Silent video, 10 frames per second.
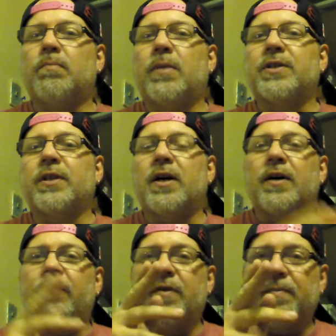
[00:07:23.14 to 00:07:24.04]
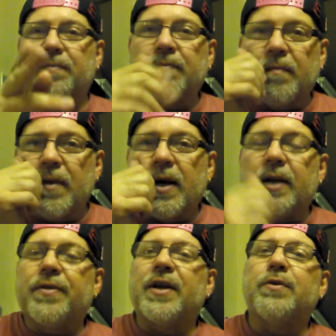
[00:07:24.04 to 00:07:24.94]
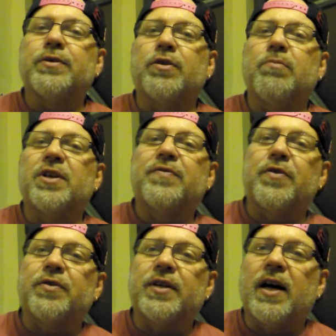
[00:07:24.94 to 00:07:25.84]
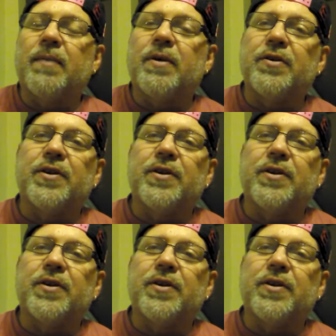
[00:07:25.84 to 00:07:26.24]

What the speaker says: much love, and thank you so much for your time and